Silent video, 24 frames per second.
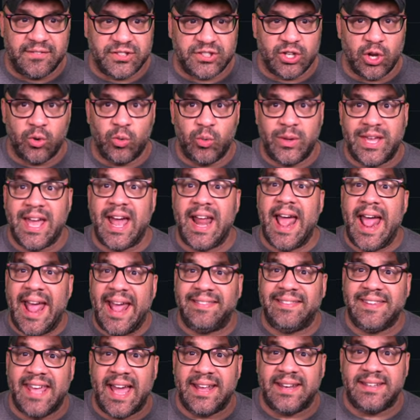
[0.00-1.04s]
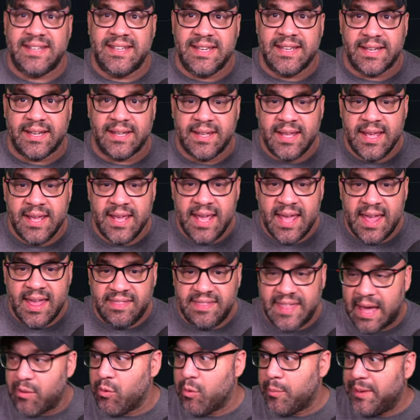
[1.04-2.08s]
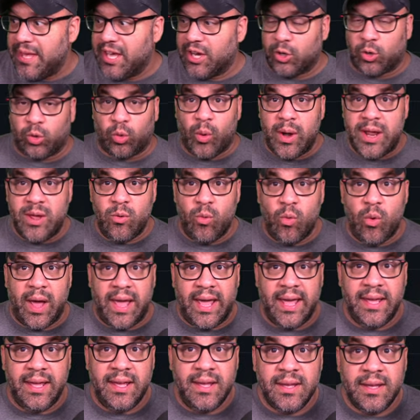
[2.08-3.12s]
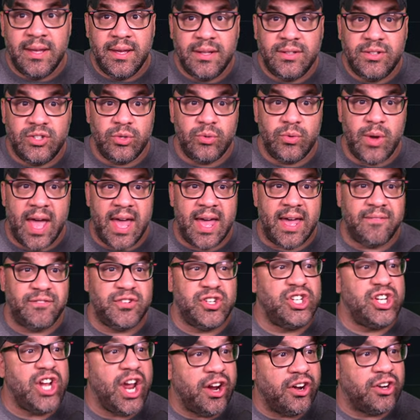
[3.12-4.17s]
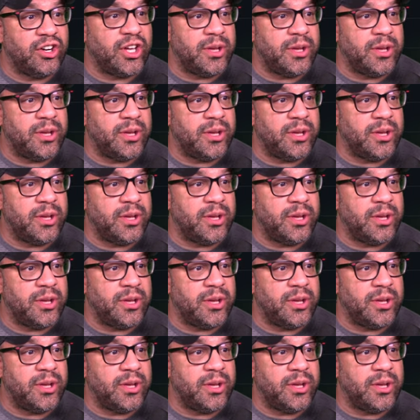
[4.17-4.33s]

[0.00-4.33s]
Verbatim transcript: So we kind of had the idea that will be a great way to have shared